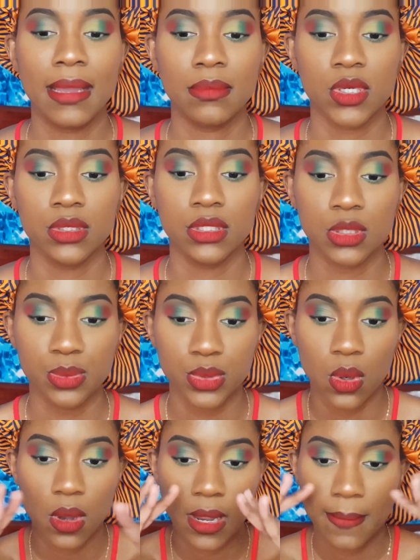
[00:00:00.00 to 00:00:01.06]
I am going to
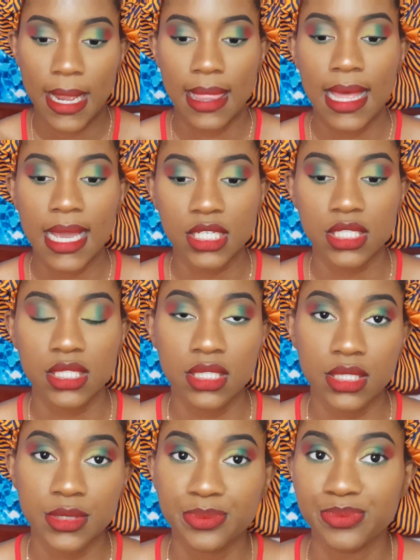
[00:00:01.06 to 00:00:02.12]
put on my
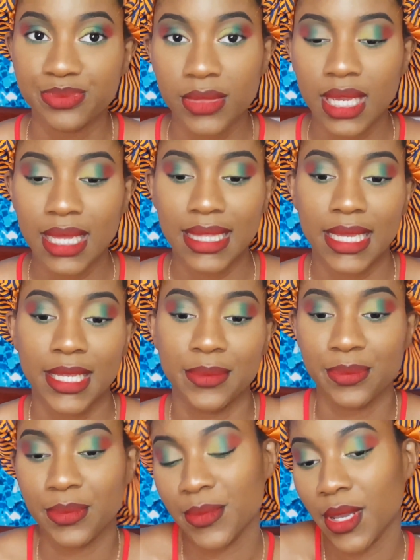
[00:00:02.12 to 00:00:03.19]
lashes
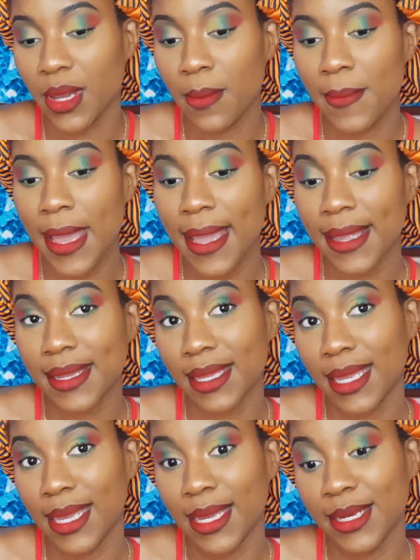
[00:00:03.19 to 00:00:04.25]
and come back
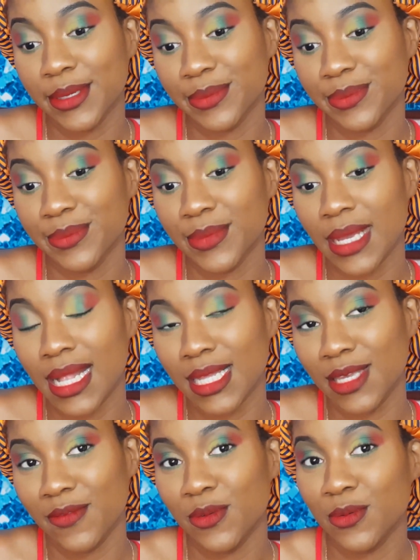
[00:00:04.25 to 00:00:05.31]
and I'll
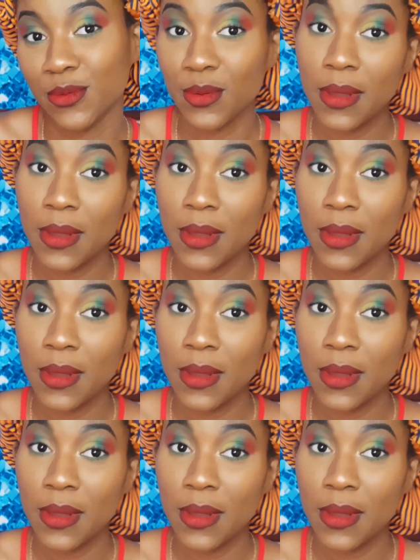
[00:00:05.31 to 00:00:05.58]
give you